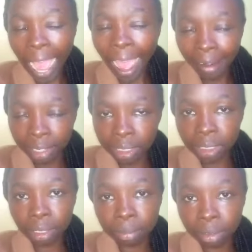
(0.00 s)

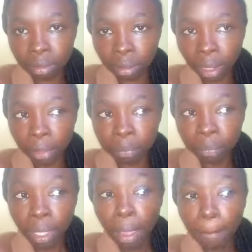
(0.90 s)
unsubscribe,
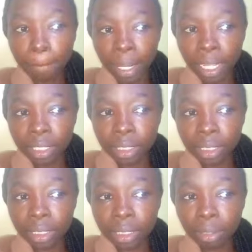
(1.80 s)

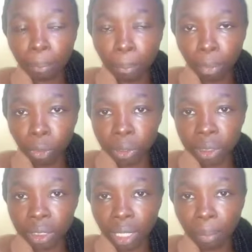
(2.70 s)
but
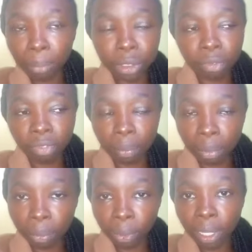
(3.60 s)
most of the
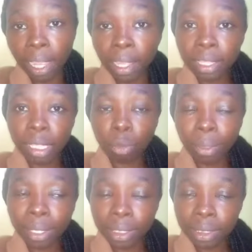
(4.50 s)
people, they
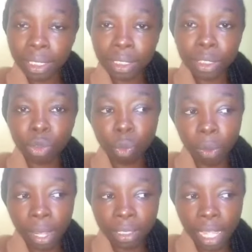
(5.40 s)
will listen to
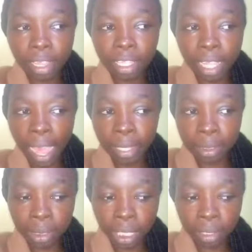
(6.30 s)
what they are
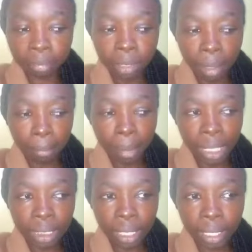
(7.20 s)
saying.
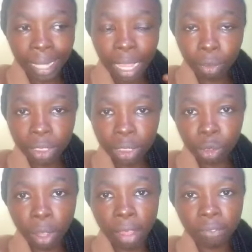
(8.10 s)
But I want us
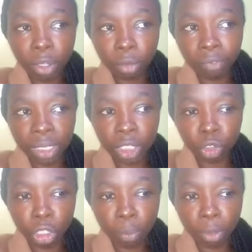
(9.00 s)
to have a
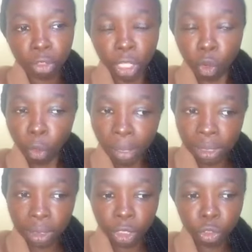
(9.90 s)
conversation down below in the
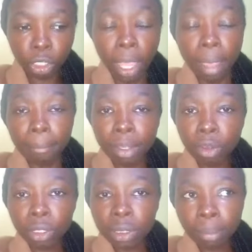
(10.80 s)
comment section,
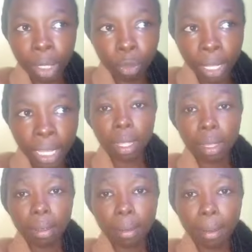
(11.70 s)
because
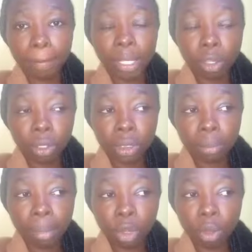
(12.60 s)

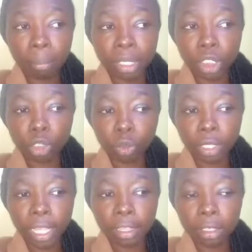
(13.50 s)
Marwa
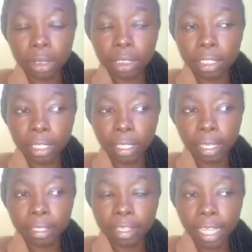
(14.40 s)
mentioned this thing
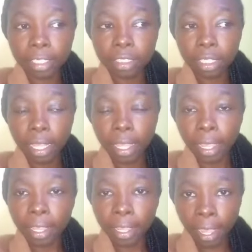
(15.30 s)
that
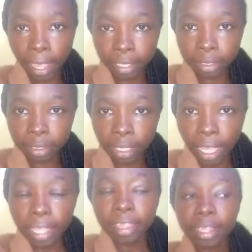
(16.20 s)
he has
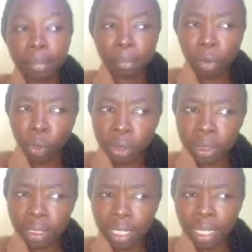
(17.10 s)
the
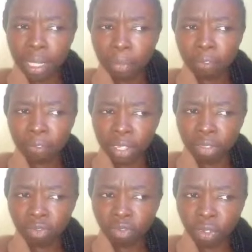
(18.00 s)
most
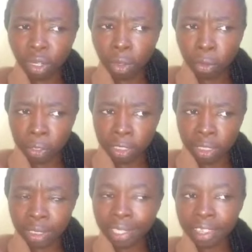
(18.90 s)
faithful
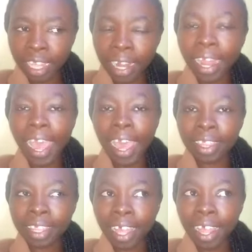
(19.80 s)
audience than
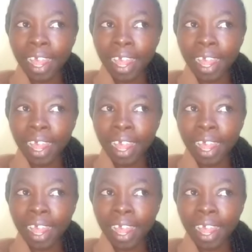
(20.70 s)
other,